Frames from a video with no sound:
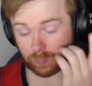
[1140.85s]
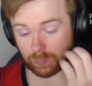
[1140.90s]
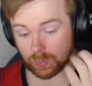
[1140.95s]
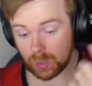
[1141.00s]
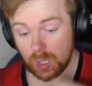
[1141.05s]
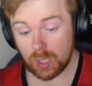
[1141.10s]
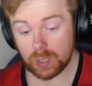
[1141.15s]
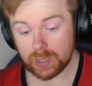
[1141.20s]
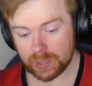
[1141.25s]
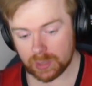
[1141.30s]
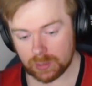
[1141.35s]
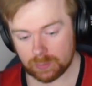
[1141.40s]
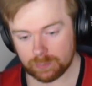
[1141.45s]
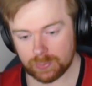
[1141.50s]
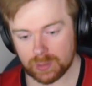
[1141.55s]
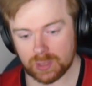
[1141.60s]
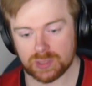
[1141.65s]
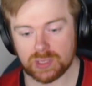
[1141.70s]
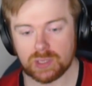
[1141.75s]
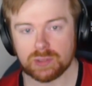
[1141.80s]
earlier,
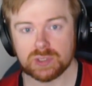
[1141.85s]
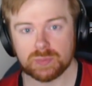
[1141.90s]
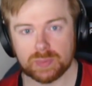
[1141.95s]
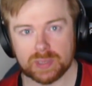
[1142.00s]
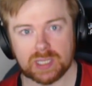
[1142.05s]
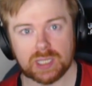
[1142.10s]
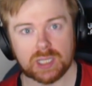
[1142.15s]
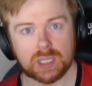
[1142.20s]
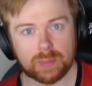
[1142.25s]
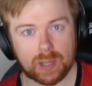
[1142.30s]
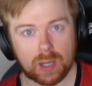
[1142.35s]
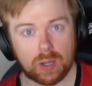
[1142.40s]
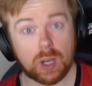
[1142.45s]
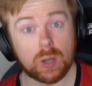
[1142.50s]
because I was speaking about,